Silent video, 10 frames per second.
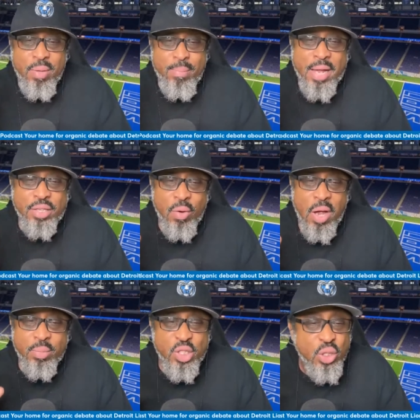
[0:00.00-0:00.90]
Maxx
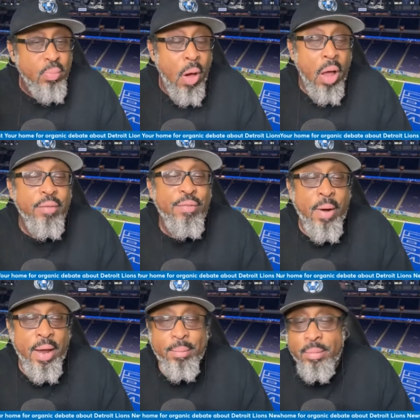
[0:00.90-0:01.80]
Crosby, smaller
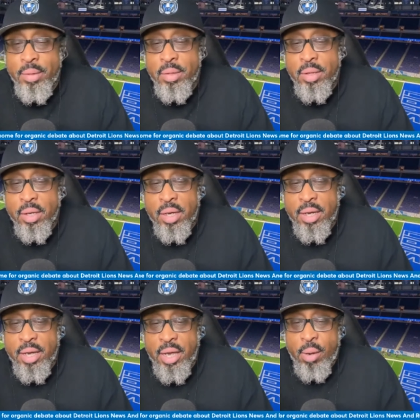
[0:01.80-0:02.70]
frame,
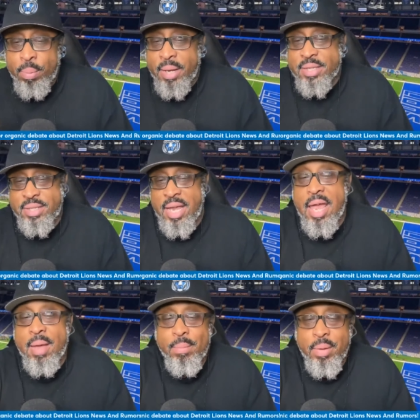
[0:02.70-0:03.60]
he played a
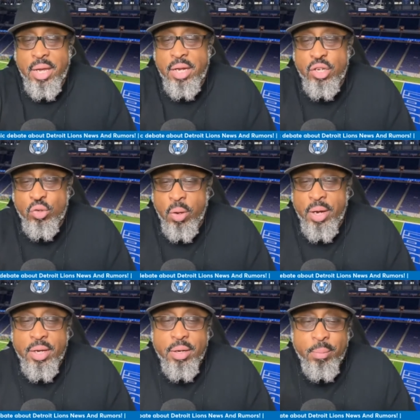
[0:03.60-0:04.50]
Sam in
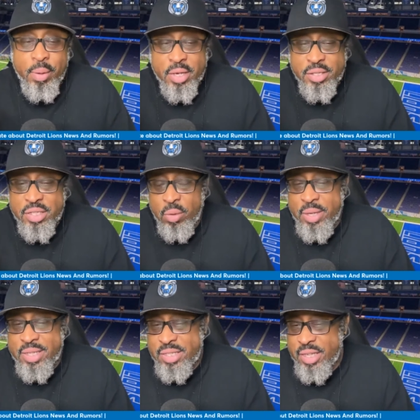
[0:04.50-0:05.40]
Detroit because he's
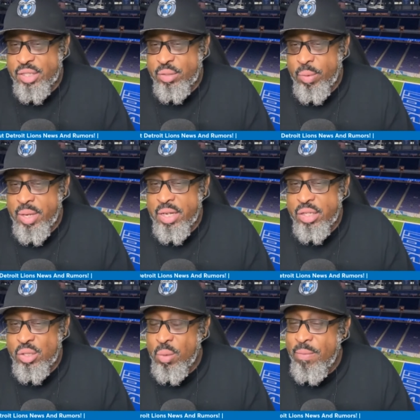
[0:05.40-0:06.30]
only 6'3",
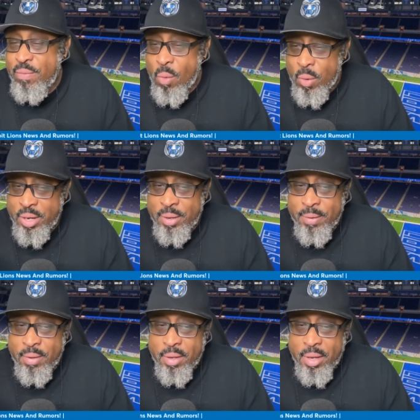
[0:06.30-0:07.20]
240.
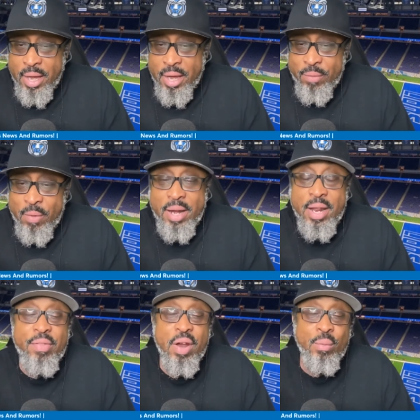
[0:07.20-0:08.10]
And right
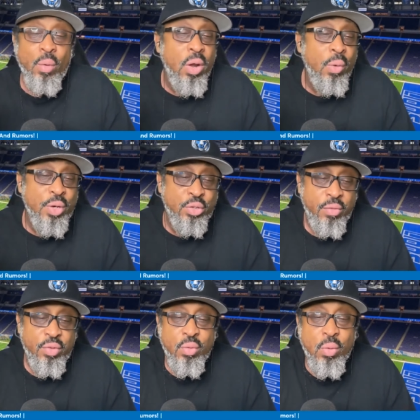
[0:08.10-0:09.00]
now they're rolling with
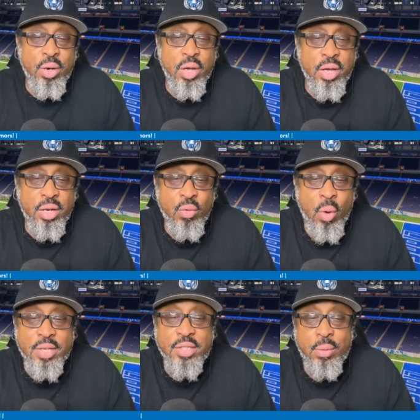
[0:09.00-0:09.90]
Trevor
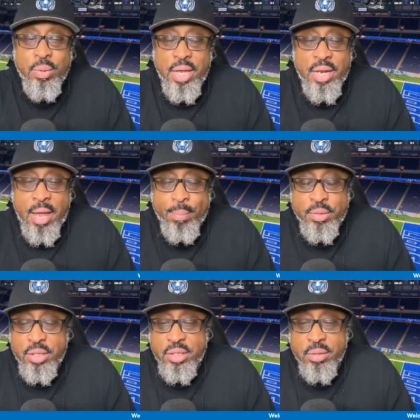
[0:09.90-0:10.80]
Nowaske in that
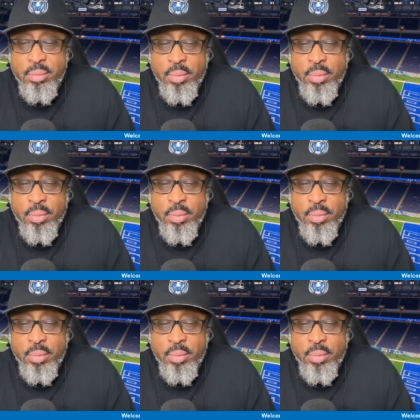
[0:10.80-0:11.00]
position.